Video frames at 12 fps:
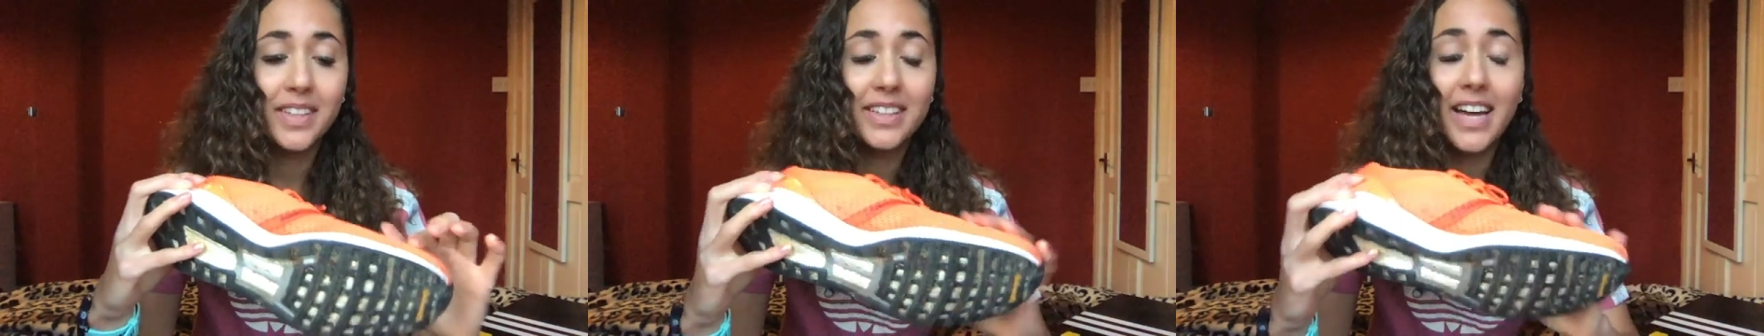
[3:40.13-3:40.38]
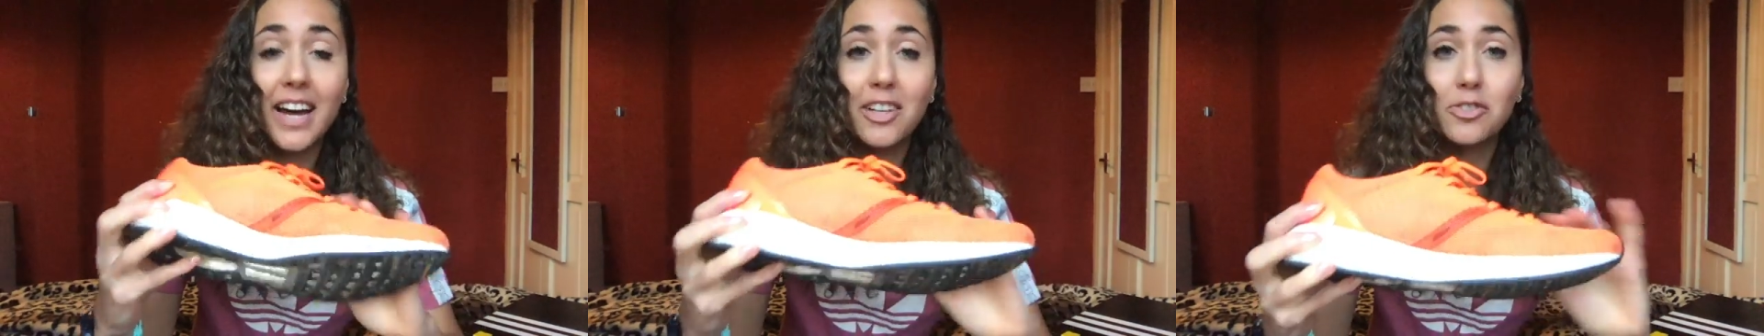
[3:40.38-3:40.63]

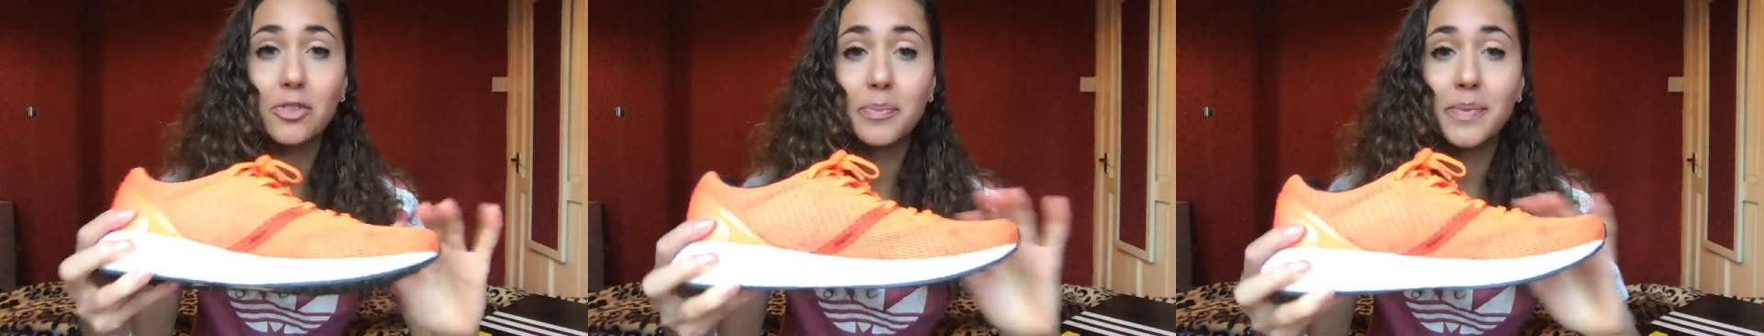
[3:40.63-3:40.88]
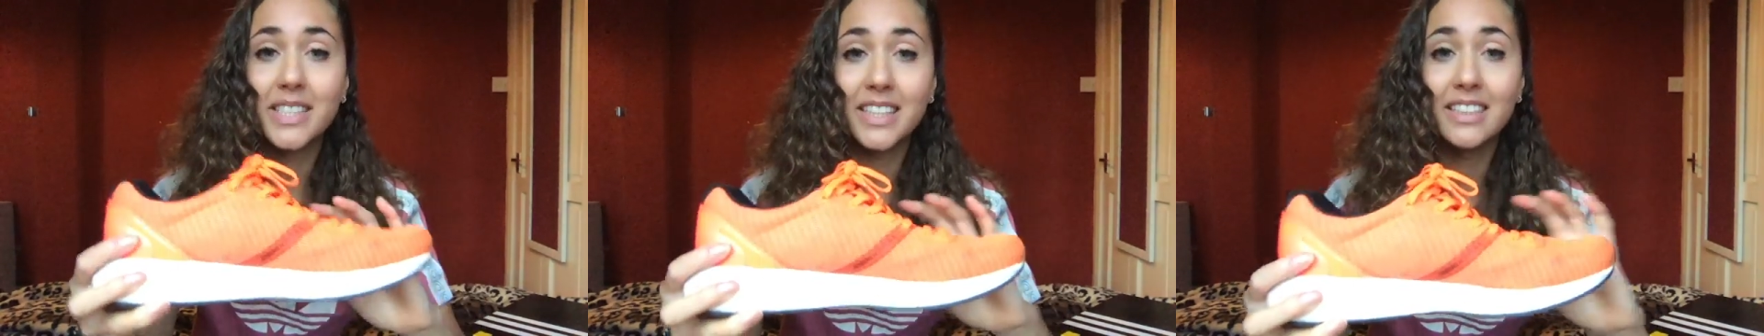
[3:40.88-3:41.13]
actual
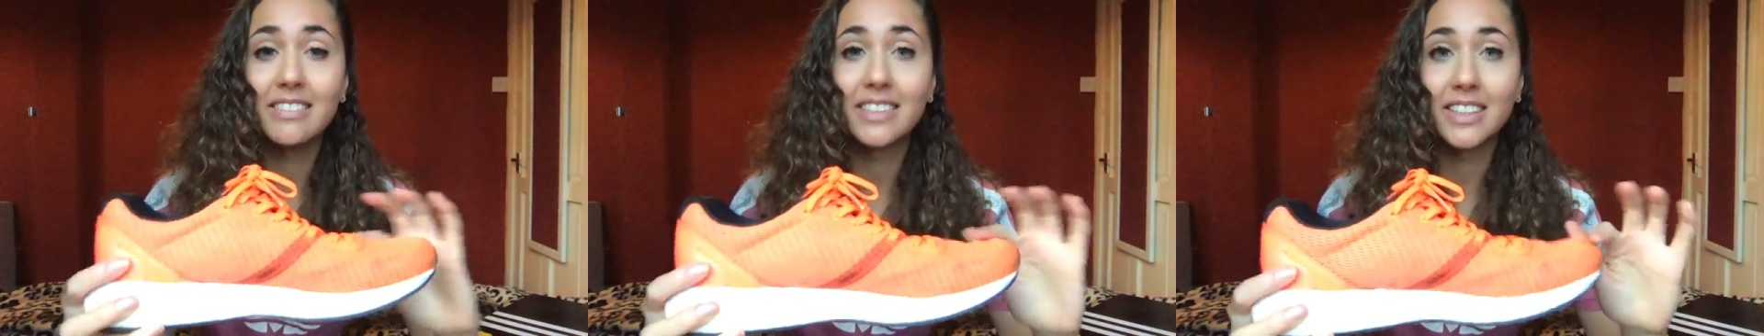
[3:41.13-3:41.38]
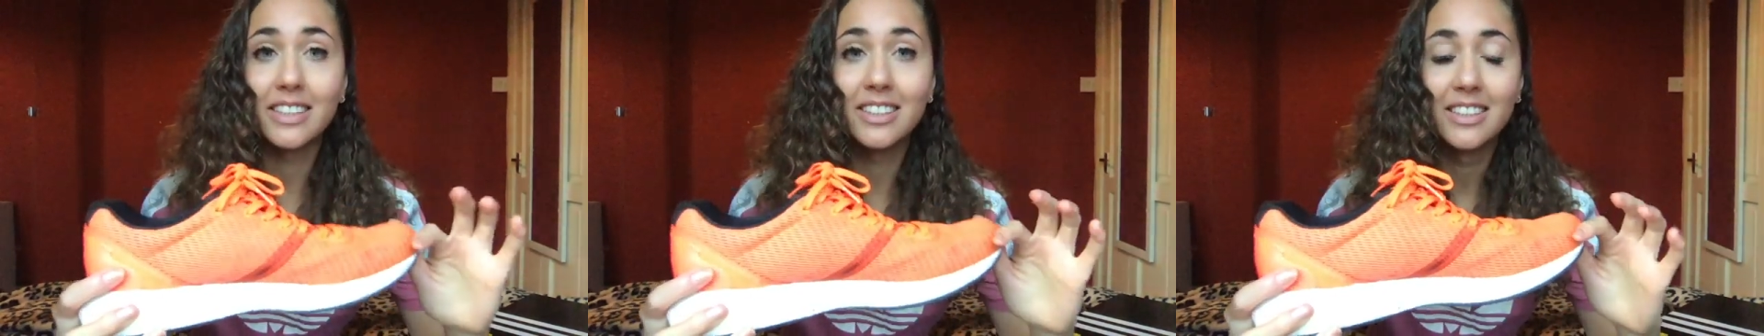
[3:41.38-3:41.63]

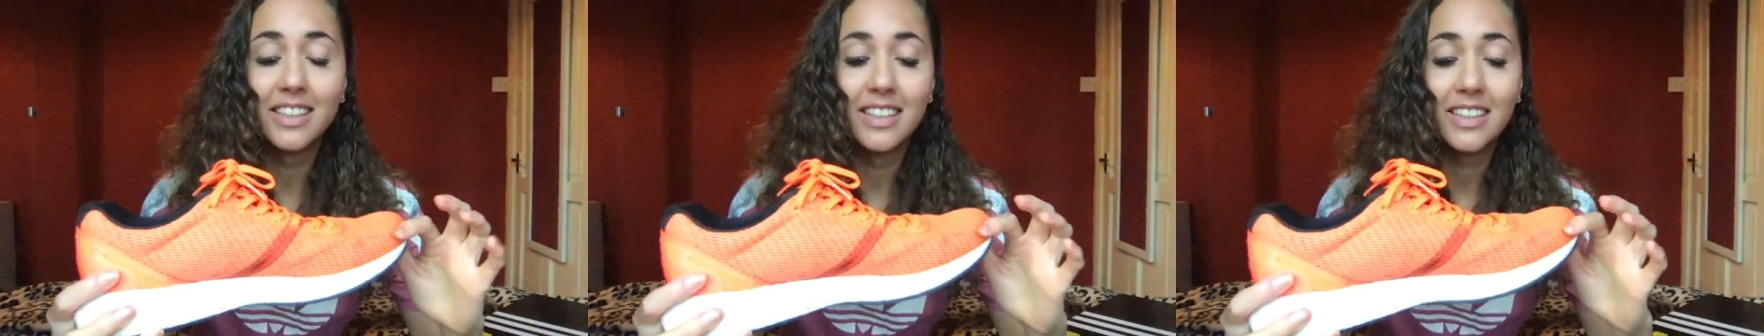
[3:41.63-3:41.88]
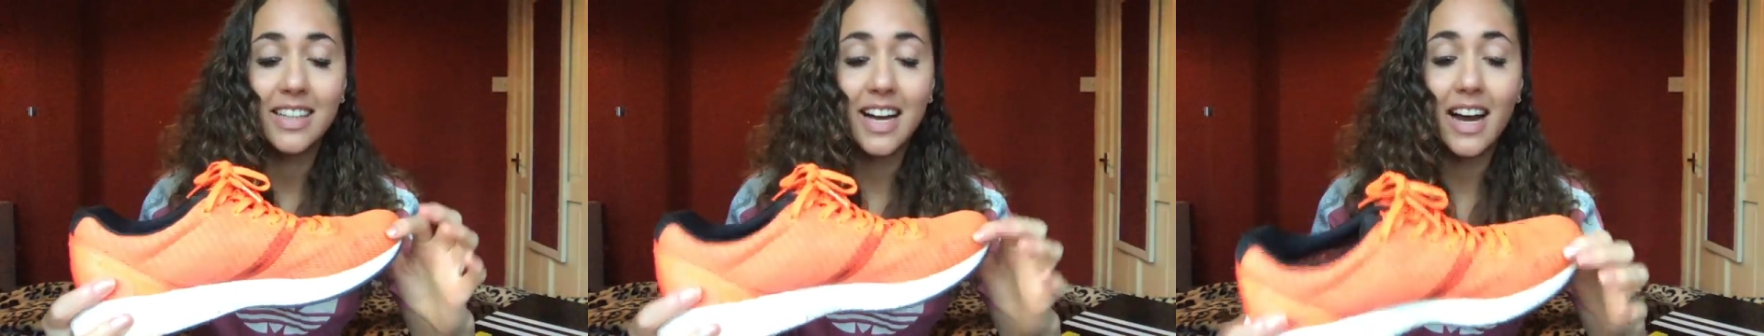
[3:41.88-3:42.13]
material
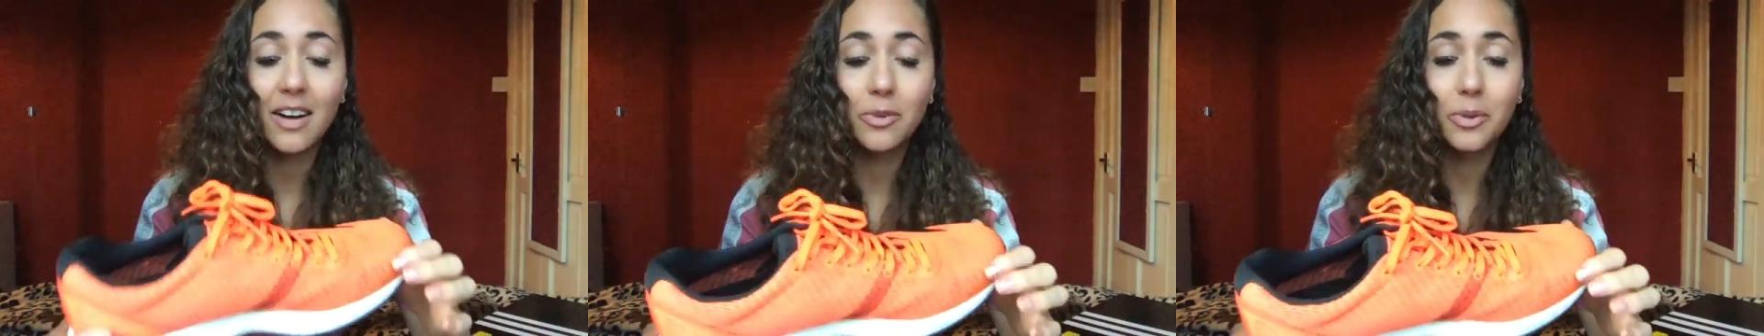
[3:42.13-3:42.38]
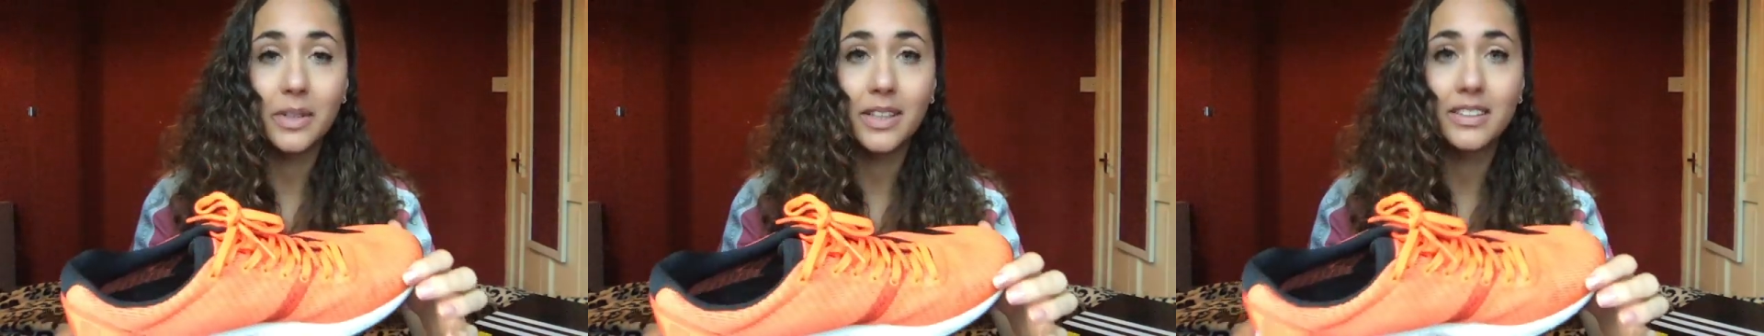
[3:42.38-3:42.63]
at
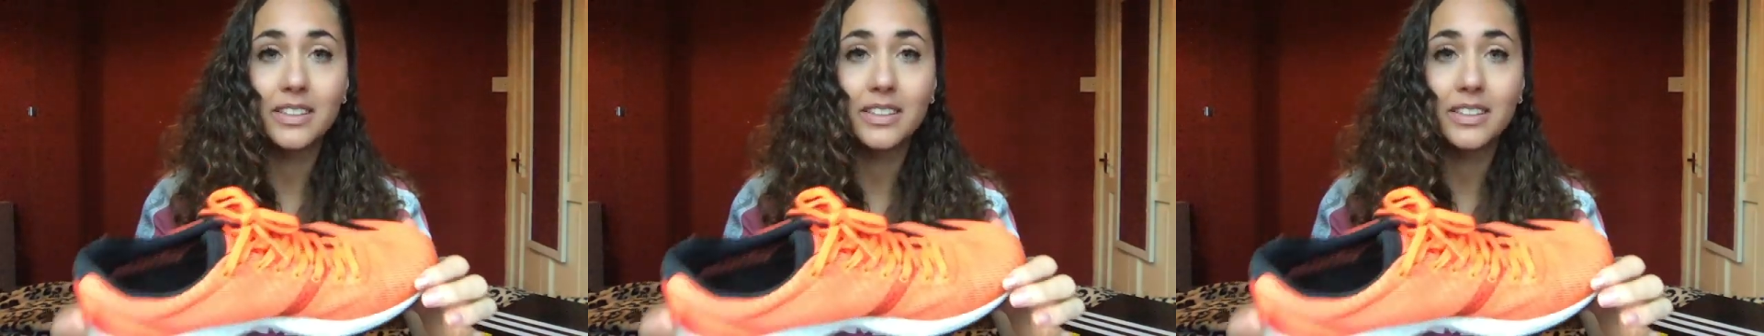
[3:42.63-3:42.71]
all.